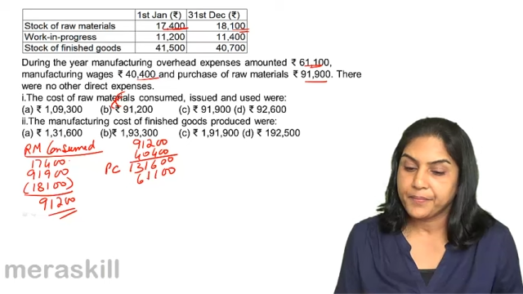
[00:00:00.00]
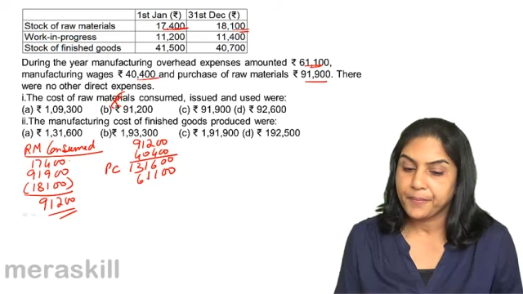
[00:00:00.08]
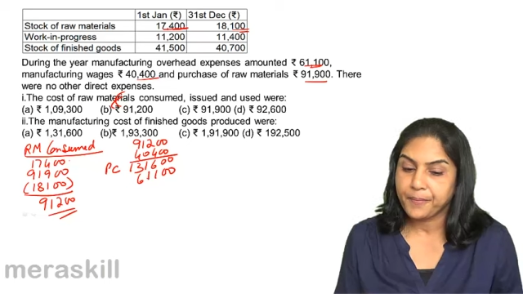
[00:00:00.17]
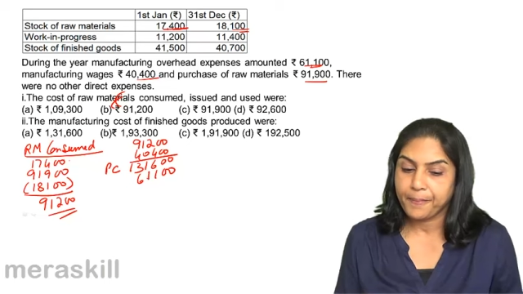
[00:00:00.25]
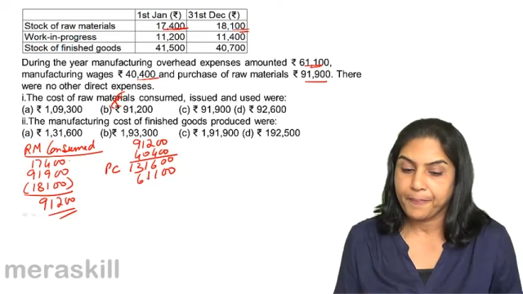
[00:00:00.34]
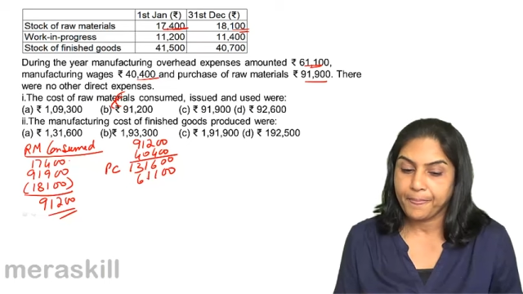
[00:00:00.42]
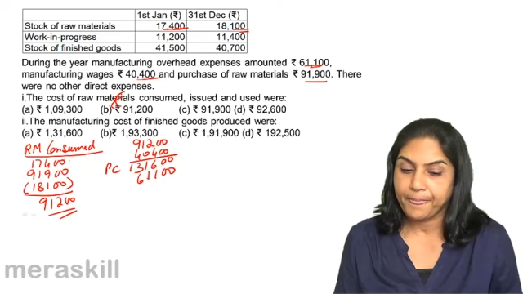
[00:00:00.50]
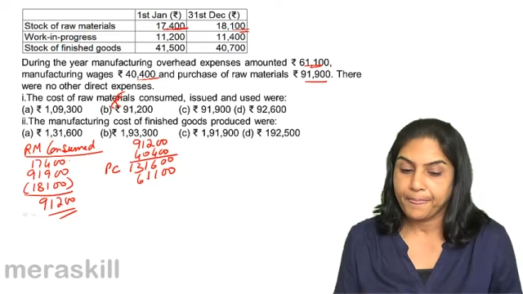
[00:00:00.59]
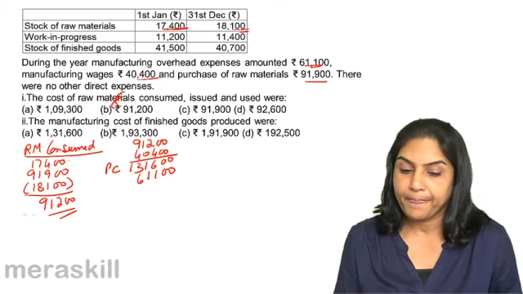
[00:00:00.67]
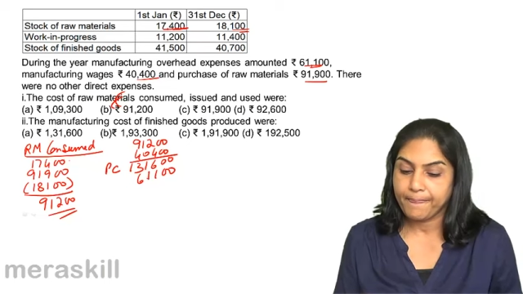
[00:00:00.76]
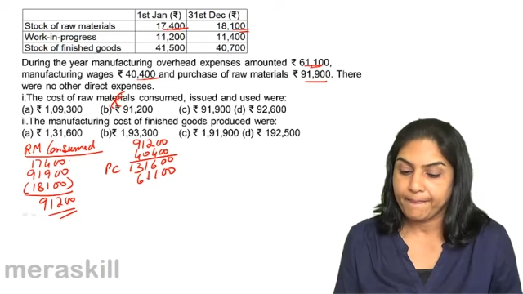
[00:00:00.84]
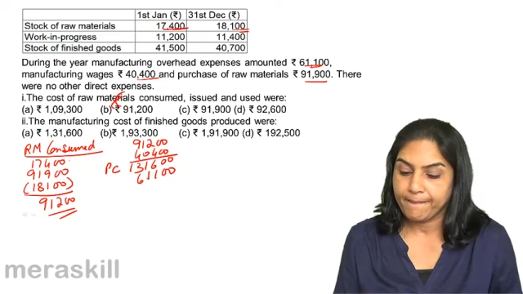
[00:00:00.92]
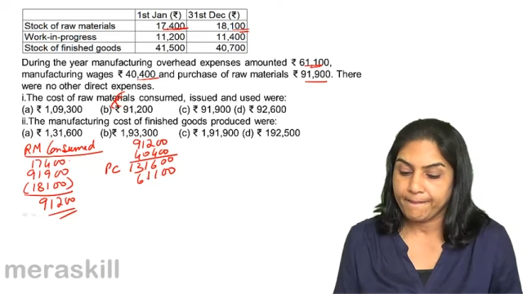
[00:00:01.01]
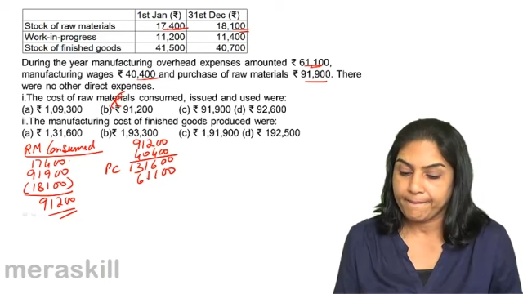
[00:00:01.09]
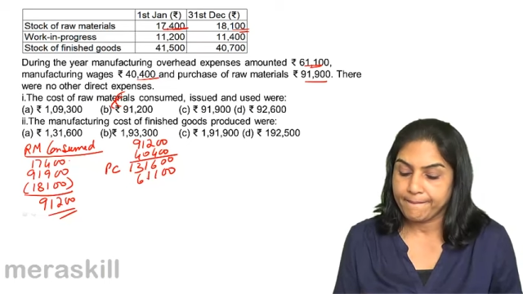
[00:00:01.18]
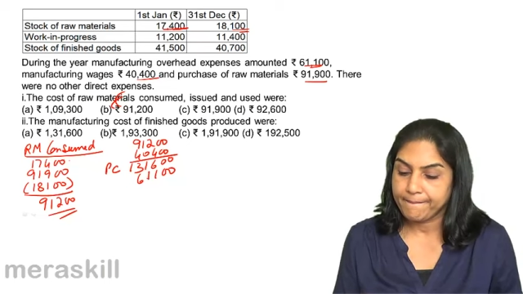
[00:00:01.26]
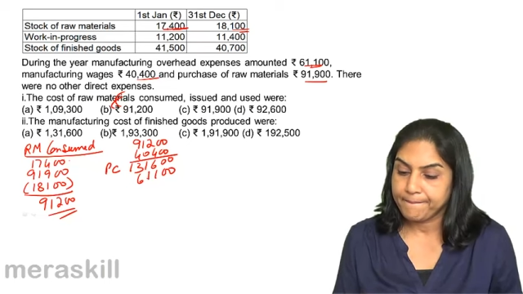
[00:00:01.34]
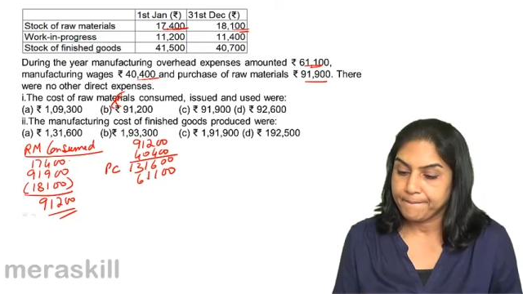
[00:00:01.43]

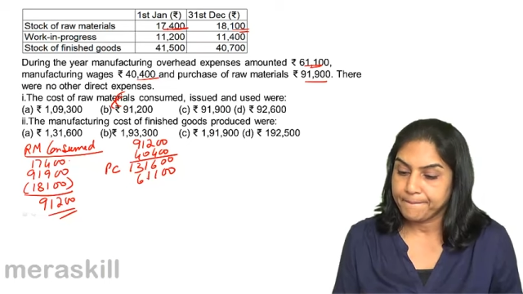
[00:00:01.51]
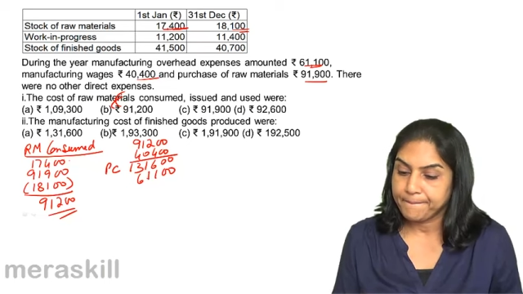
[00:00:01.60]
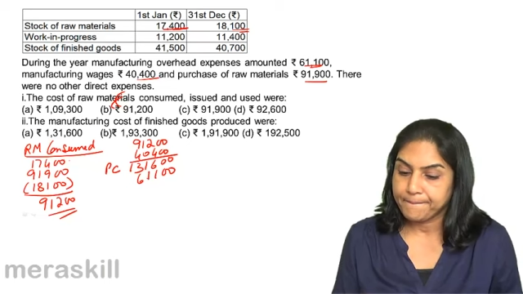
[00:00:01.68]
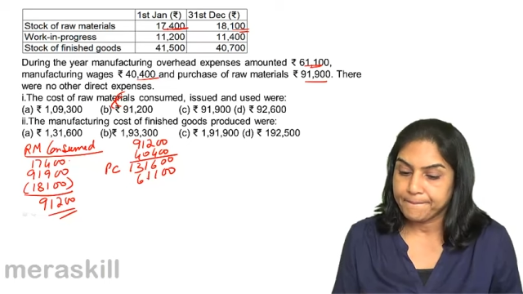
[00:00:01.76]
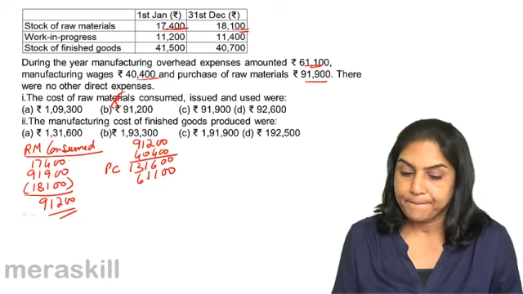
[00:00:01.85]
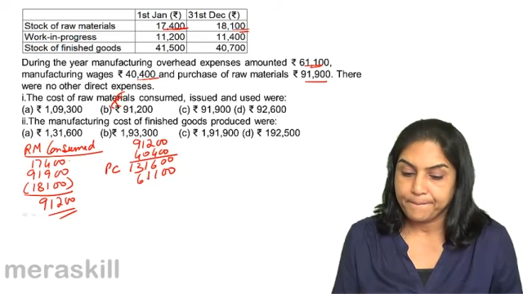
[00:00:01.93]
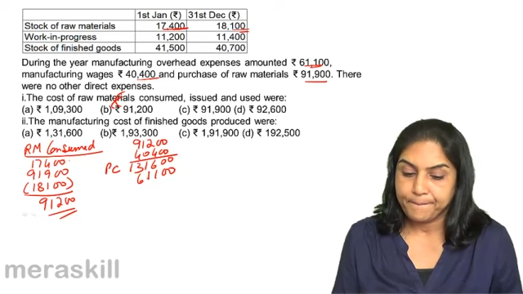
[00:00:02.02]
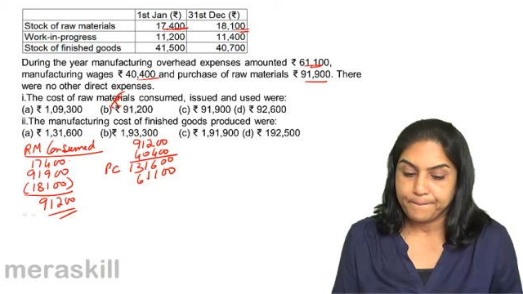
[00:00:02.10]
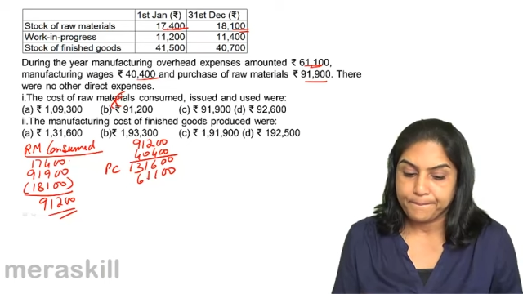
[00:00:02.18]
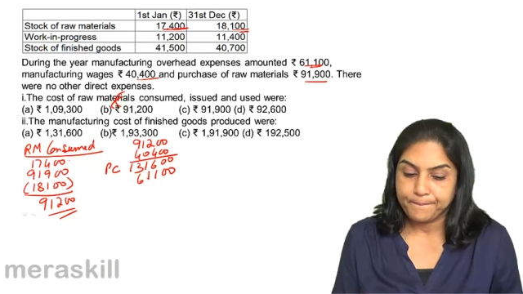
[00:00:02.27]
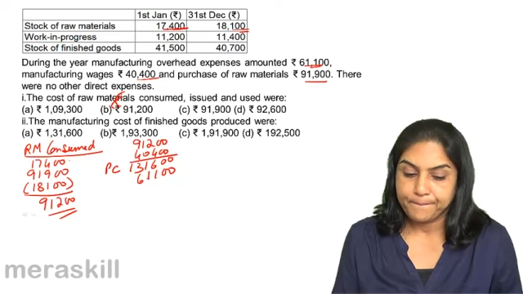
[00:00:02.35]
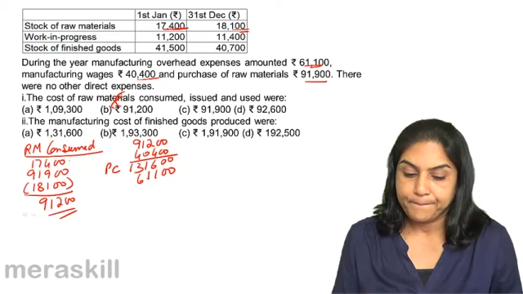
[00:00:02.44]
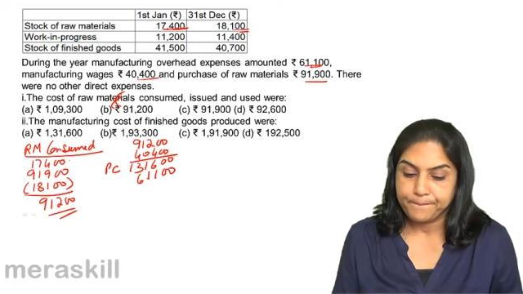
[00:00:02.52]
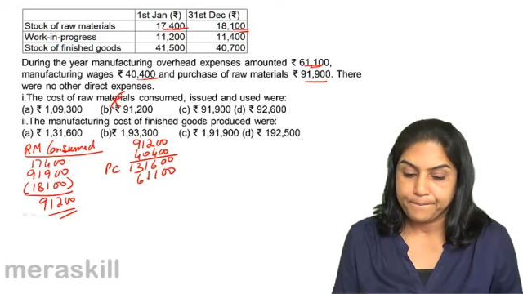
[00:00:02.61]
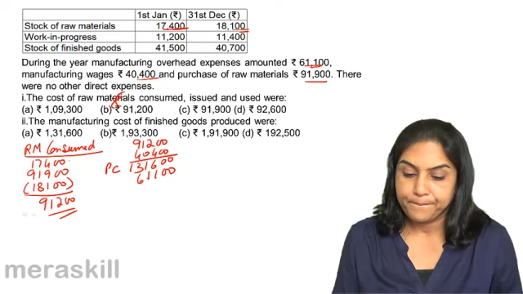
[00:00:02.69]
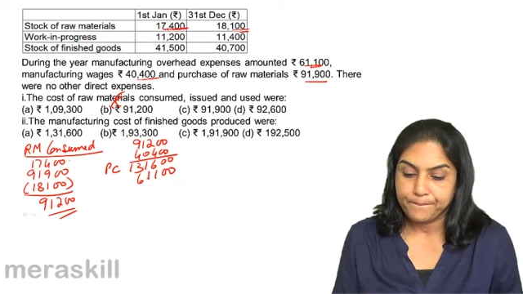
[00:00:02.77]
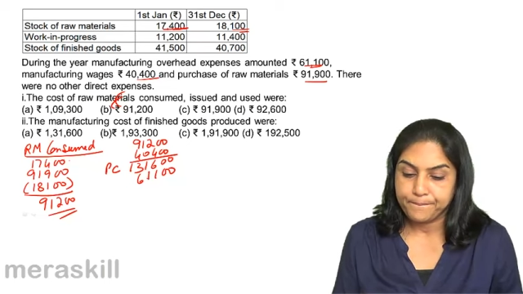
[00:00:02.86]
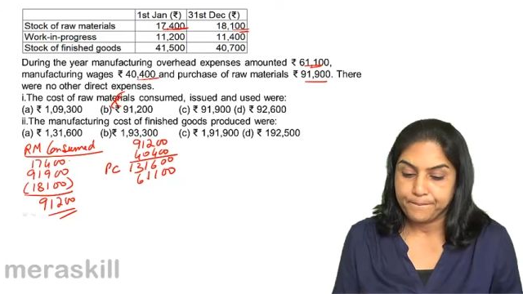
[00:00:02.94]

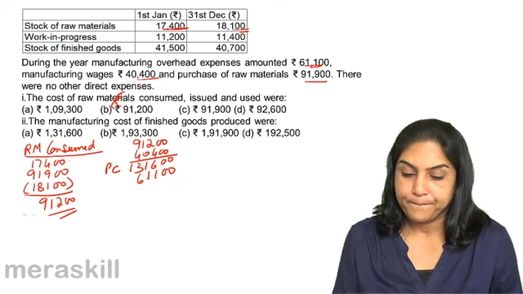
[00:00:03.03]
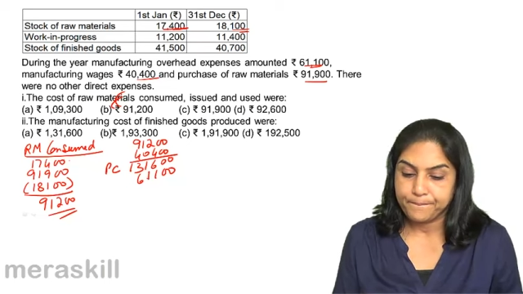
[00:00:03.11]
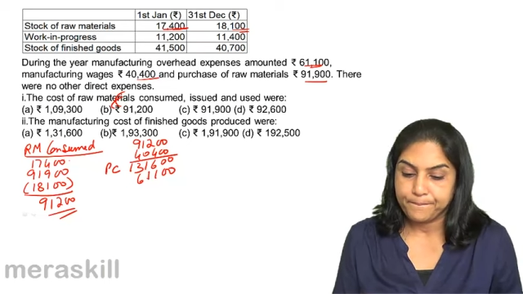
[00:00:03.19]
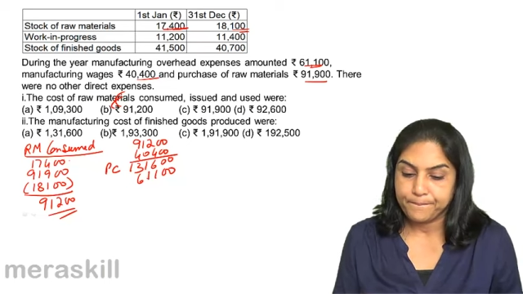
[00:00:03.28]
[no speech]